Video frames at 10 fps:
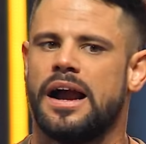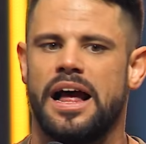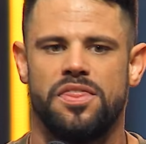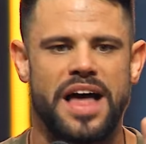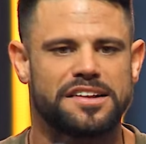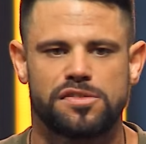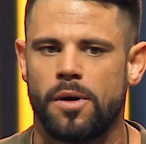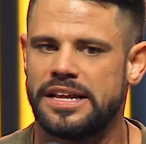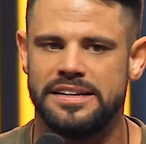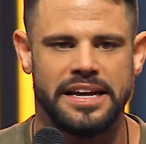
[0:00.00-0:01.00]
And that's
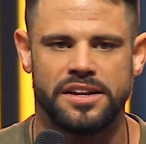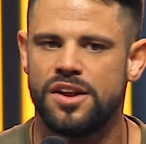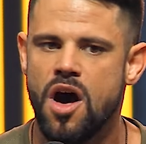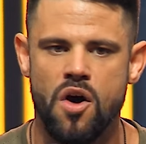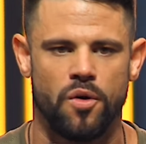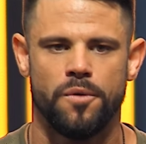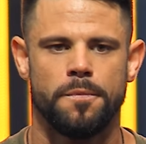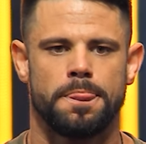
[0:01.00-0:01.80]
what he didn't know.